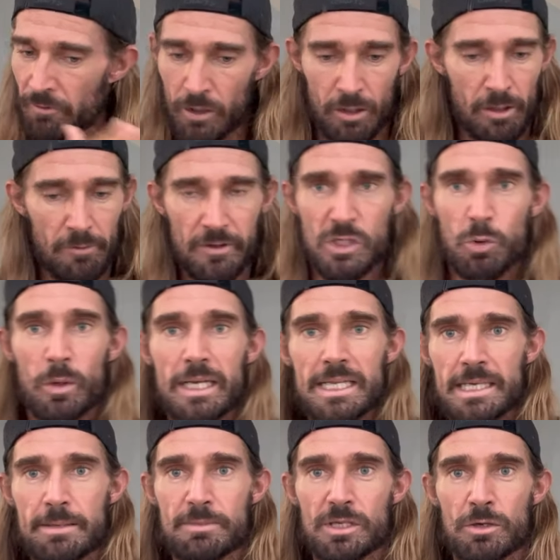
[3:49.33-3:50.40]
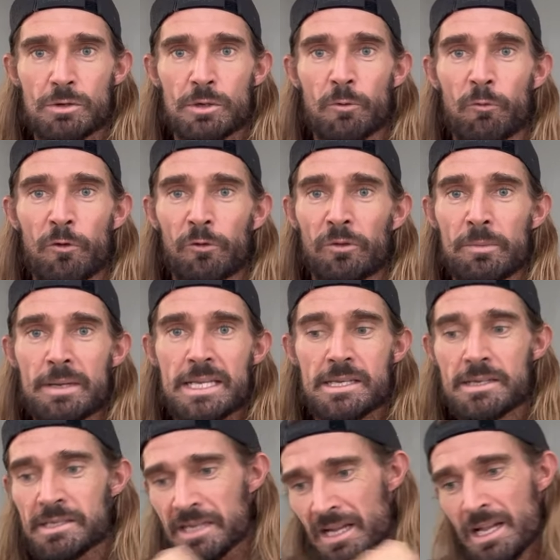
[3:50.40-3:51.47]
I've got another 20 times 250
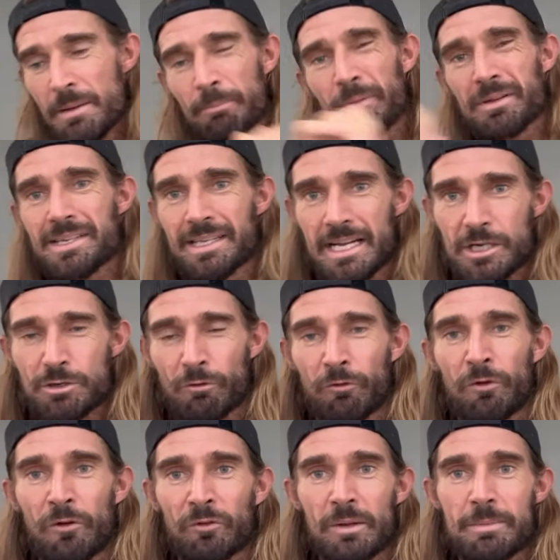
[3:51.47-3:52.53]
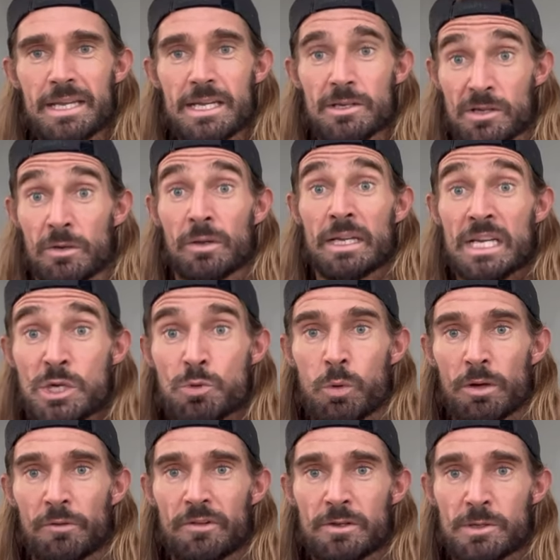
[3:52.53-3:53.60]
meters, but there's an extra 50 meters on each
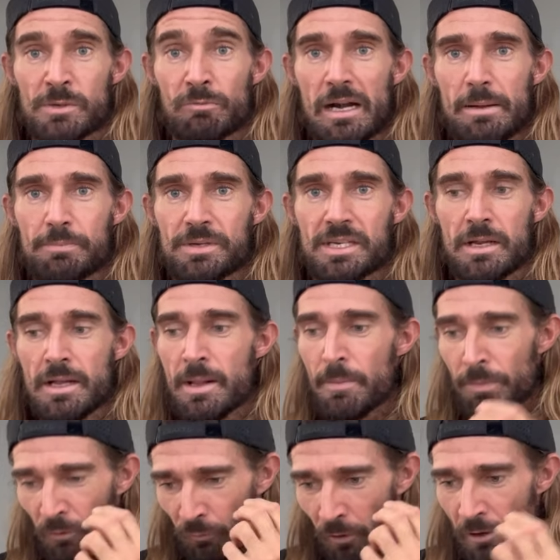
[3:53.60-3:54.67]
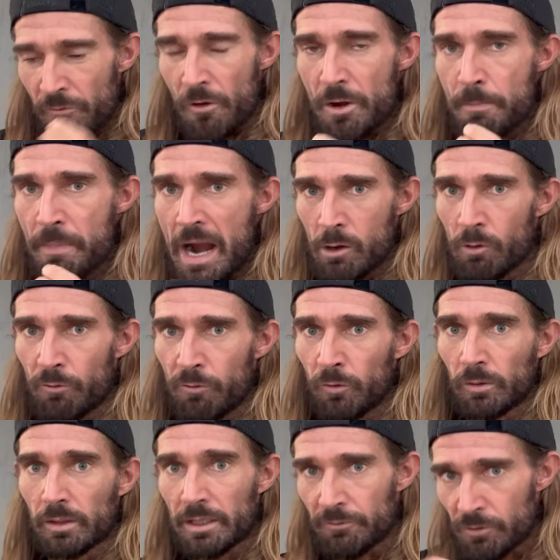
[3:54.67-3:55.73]
one of these reps. Very, very
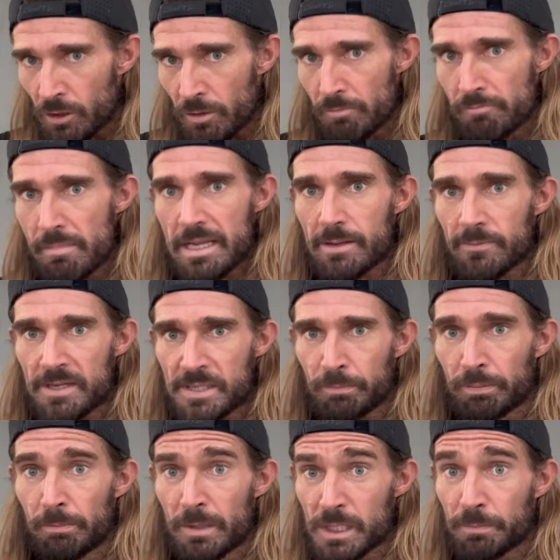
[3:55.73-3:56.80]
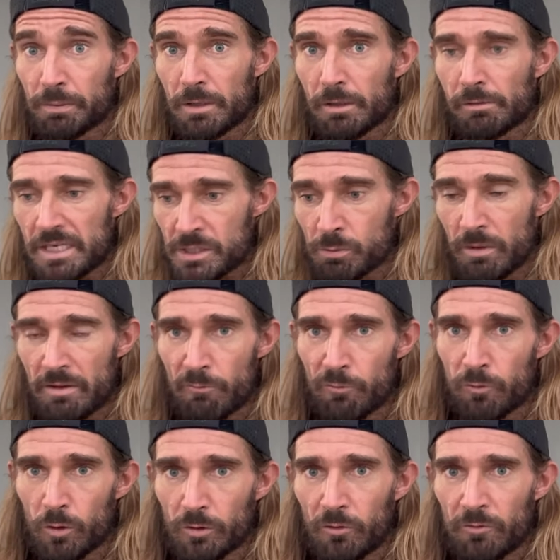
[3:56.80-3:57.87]
powerful if you can make this much progress within
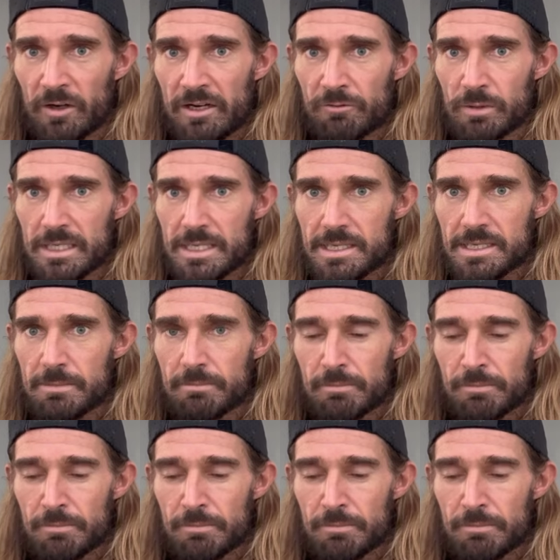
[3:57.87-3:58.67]
4 to 5 weeks.